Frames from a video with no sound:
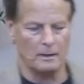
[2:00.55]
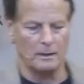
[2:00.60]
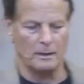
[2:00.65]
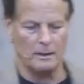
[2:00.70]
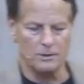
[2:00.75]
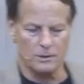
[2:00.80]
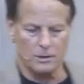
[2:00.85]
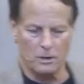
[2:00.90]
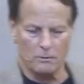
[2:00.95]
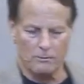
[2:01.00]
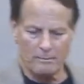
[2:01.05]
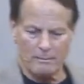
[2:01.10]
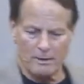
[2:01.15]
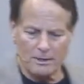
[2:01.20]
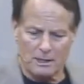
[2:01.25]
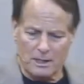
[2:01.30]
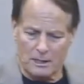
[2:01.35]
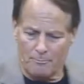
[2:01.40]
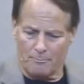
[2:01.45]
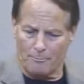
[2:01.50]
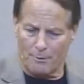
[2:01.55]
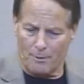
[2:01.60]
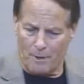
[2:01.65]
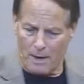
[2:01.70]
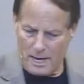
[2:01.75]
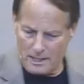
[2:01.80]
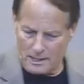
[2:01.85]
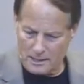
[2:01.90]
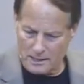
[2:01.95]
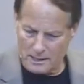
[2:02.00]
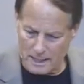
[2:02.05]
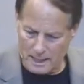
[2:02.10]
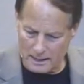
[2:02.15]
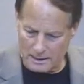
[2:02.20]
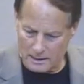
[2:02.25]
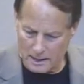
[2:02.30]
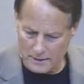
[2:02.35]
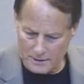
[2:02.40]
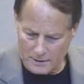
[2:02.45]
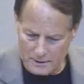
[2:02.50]
And so we must embrace the
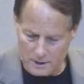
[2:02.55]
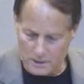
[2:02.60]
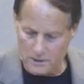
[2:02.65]
antithesis.